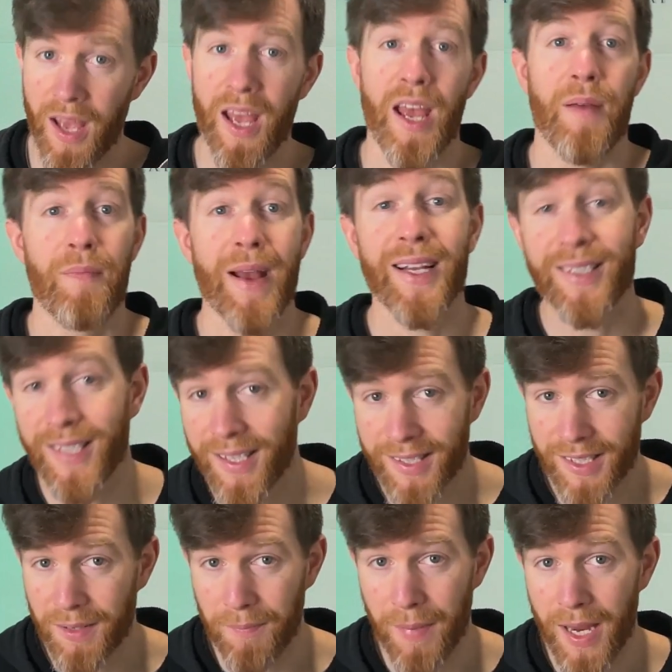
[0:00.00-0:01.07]
it makes sense
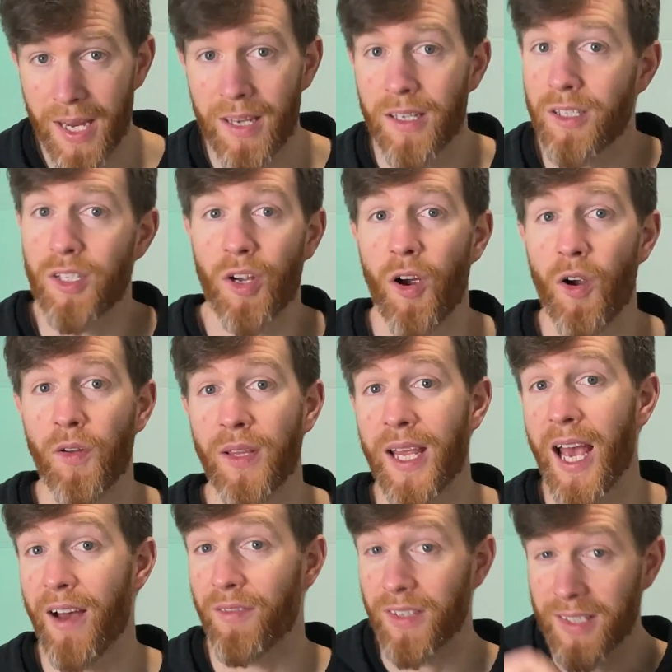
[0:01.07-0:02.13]
to me to only
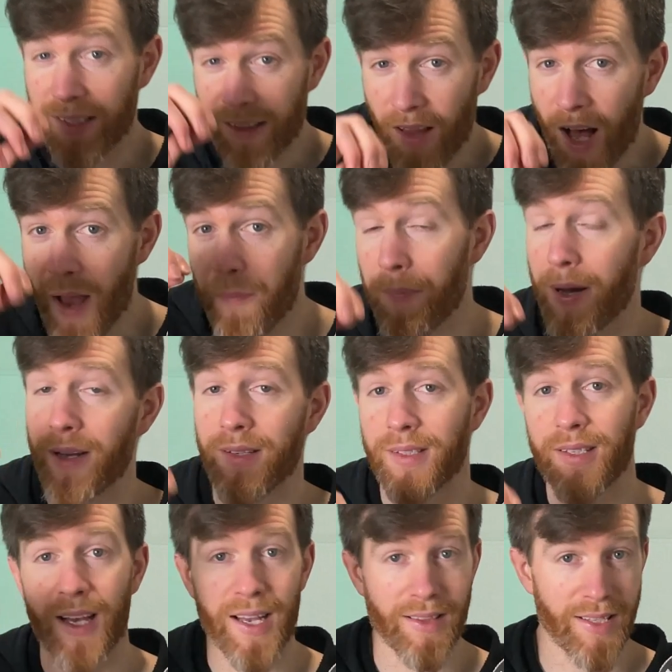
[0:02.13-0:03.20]
have a slight buzz
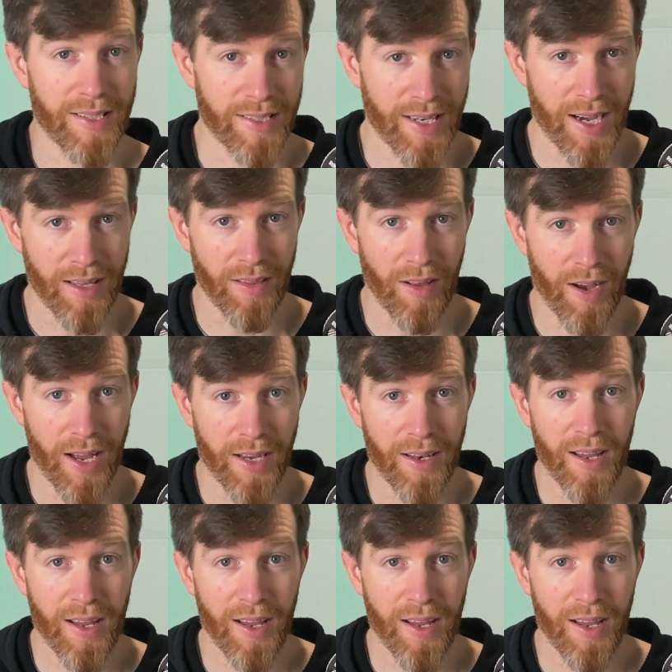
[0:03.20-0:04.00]
at the start line